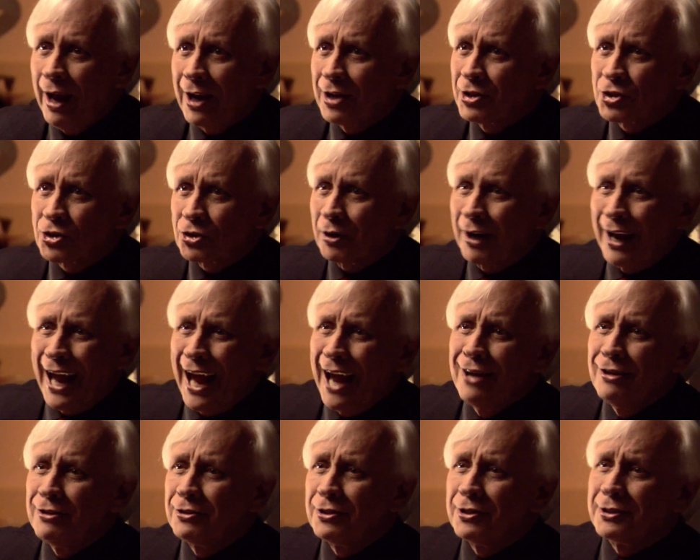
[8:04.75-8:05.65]
extra
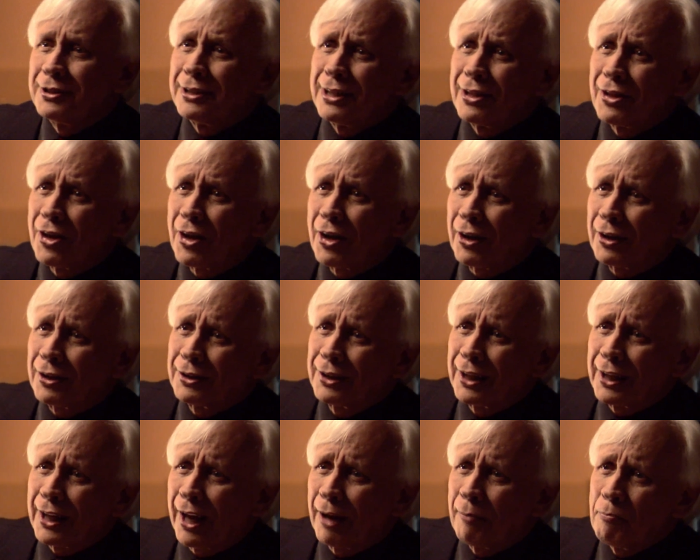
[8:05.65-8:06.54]
entity there
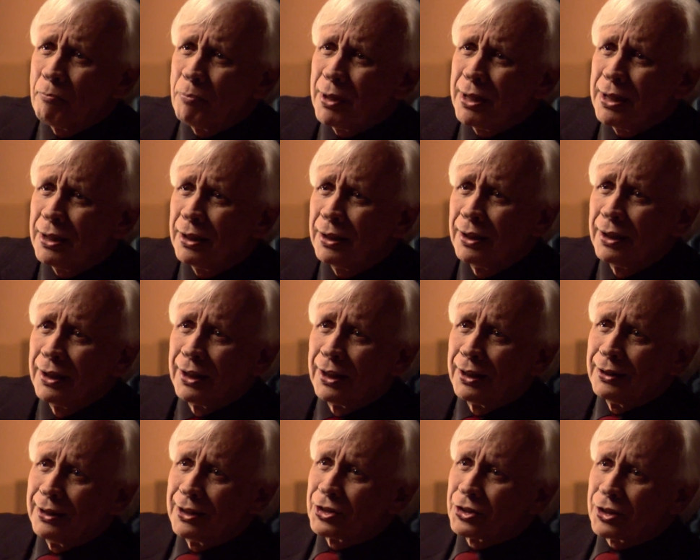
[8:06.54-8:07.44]
that can be
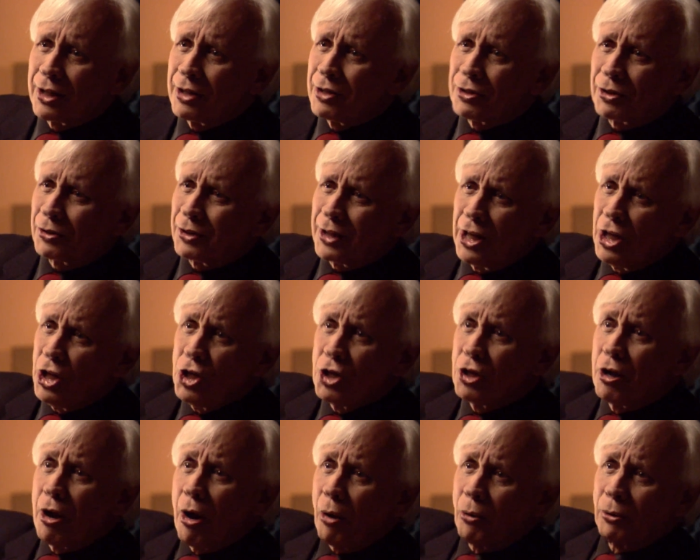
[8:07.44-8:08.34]
the center, the
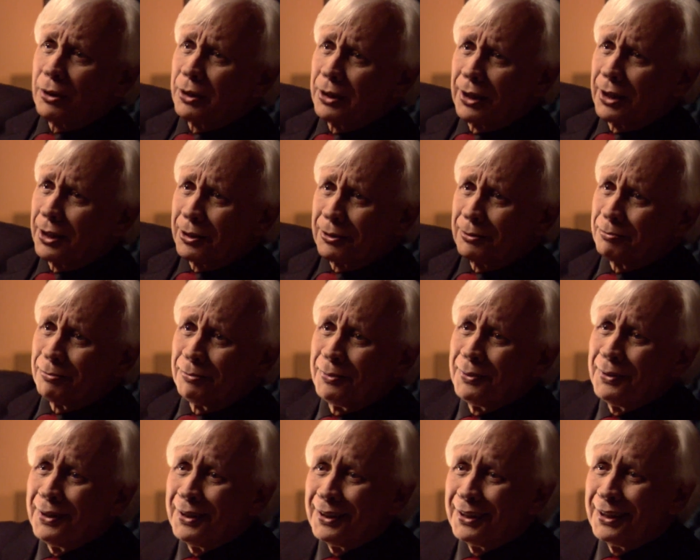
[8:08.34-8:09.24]
ego, the
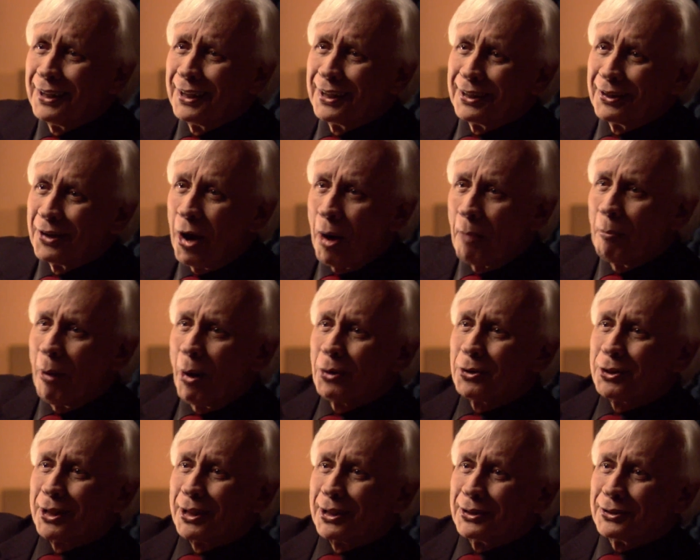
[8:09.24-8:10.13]
little
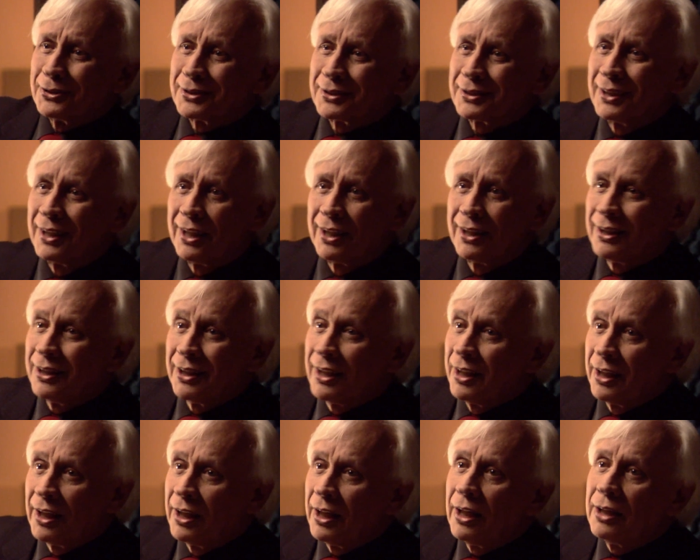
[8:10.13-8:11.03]
homunculus.
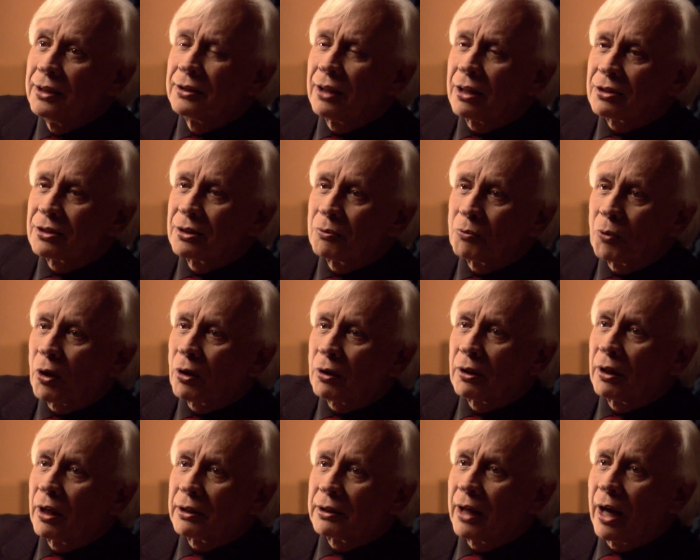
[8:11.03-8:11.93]
It doesn't
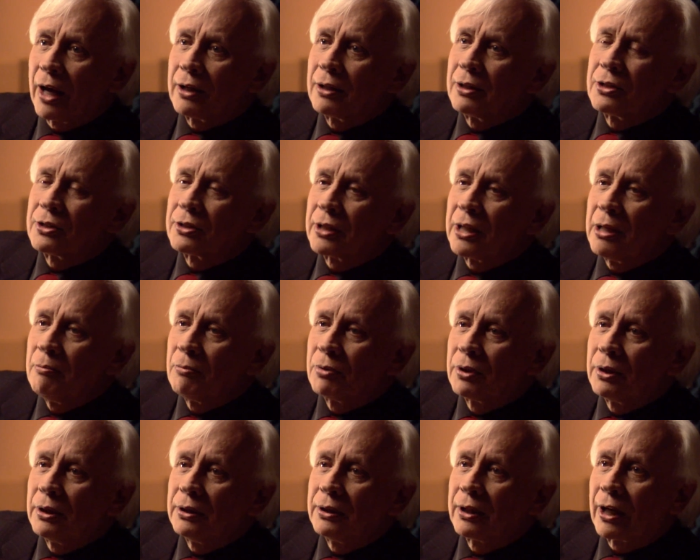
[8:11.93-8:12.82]
work like that. The same
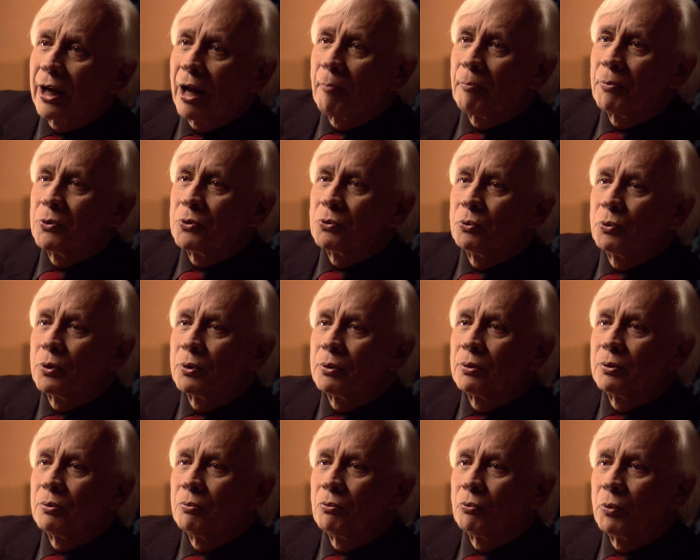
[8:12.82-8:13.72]
thing that happens
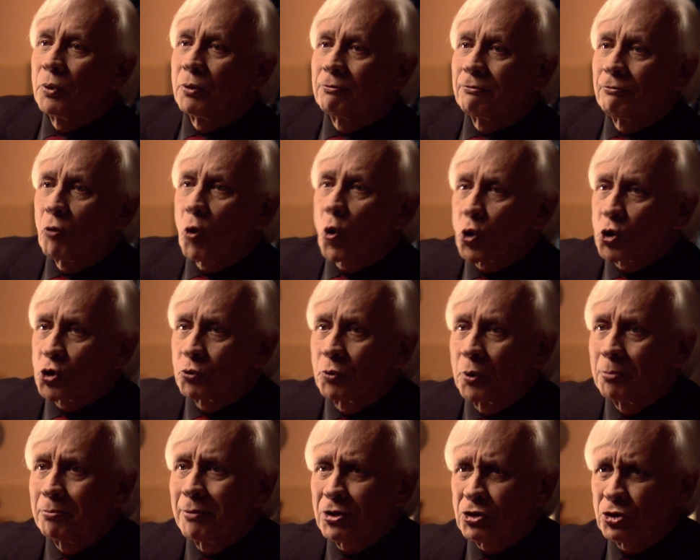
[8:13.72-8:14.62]
with force,
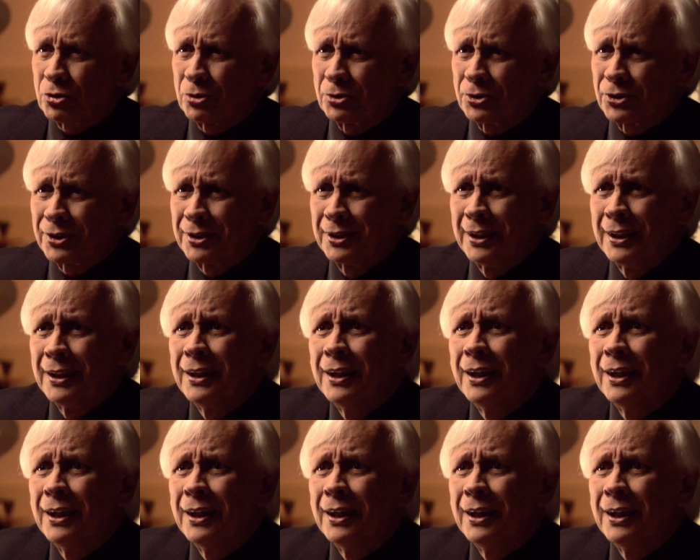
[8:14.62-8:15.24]
with muscles.